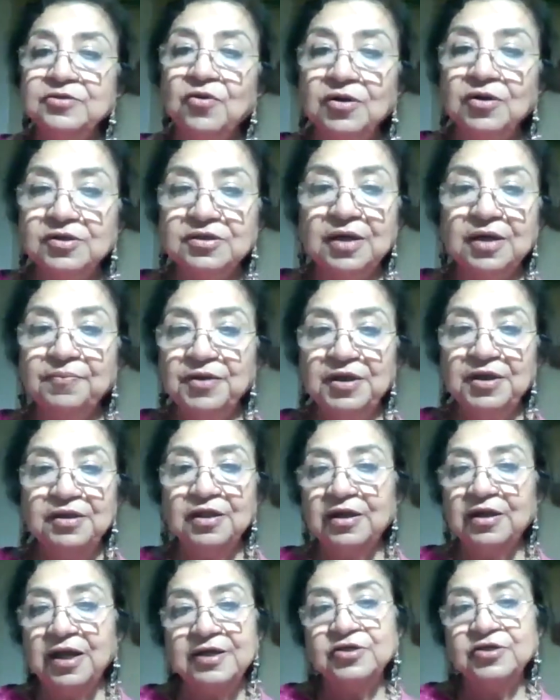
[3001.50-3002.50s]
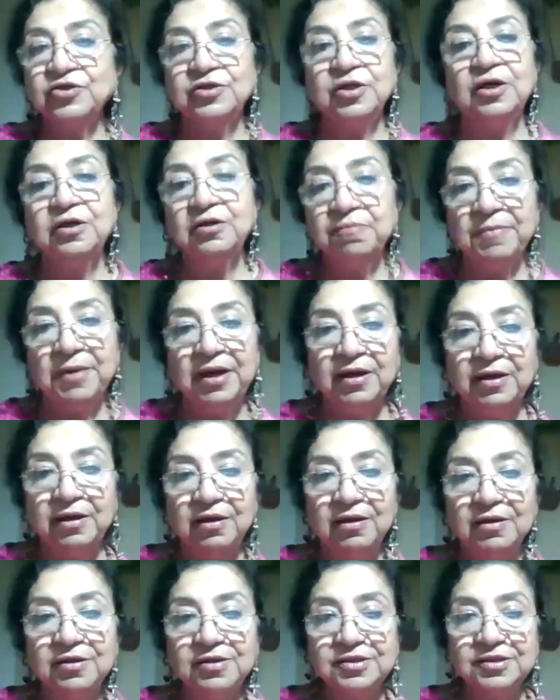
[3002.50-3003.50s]
not something that I shut
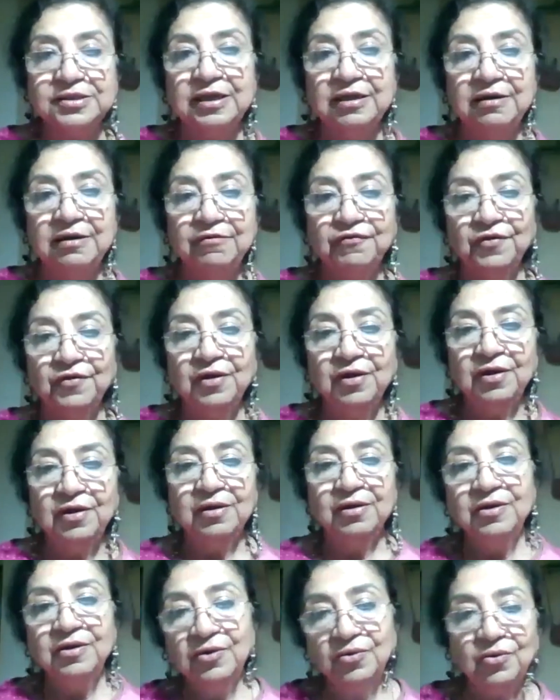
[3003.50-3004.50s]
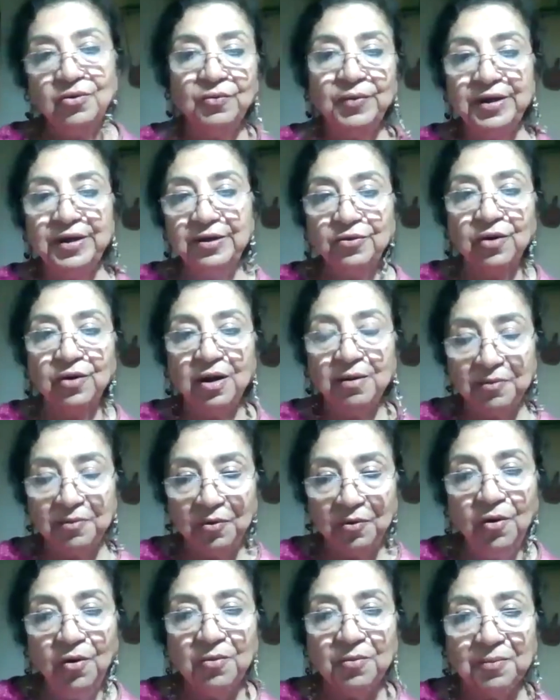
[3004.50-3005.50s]
myself, when you come
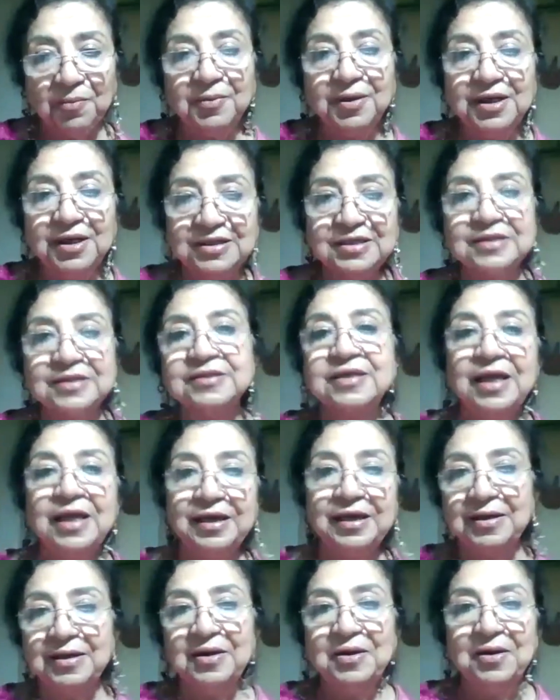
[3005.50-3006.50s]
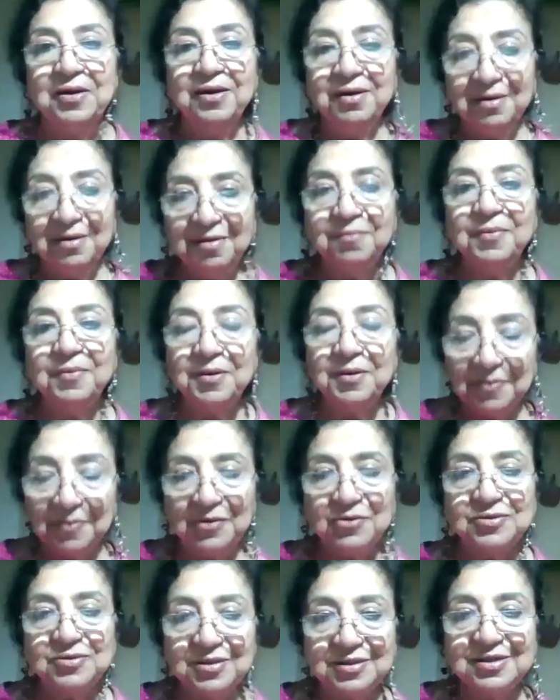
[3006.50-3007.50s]
home. It is like,
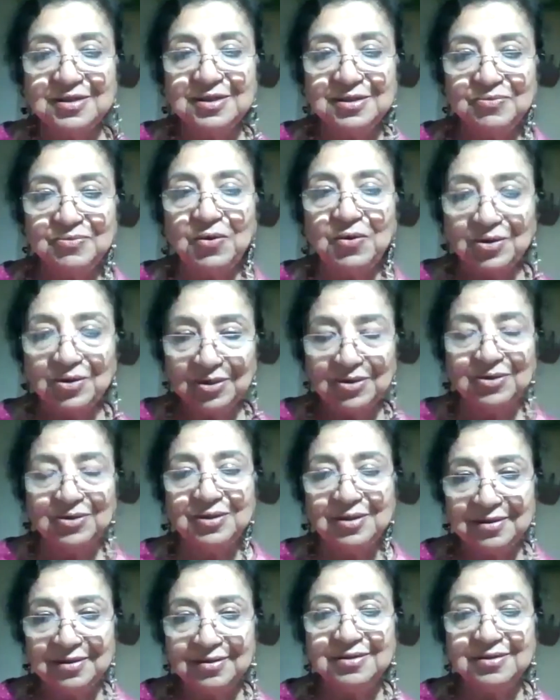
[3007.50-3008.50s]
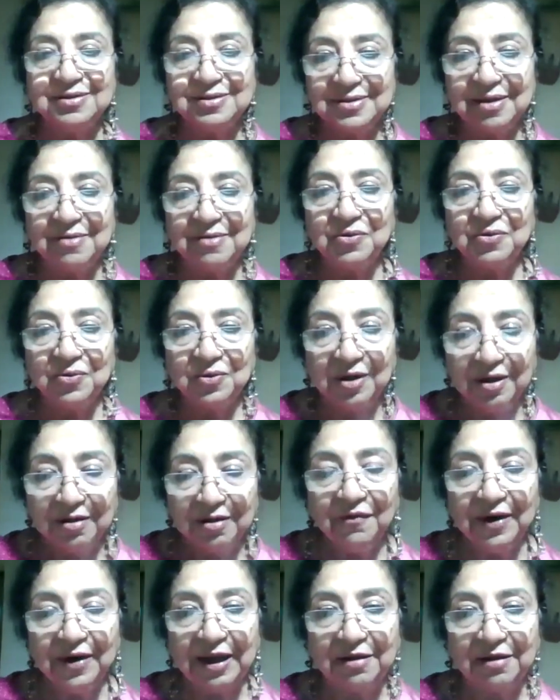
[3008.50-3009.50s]
because this is how you
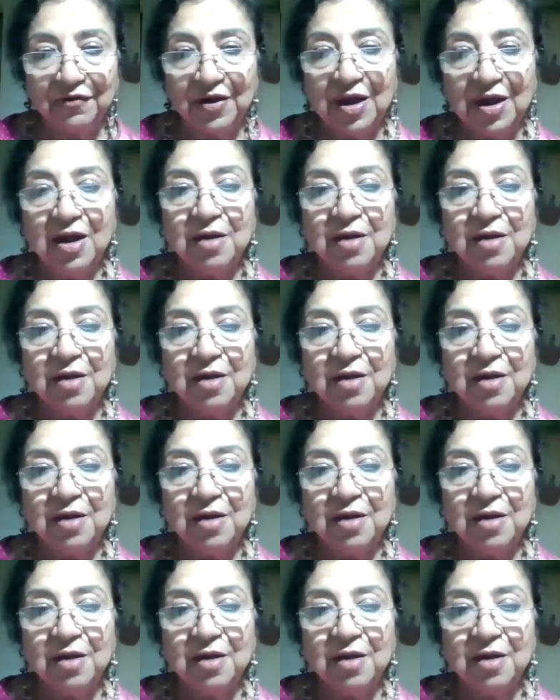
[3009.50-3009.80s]
live life.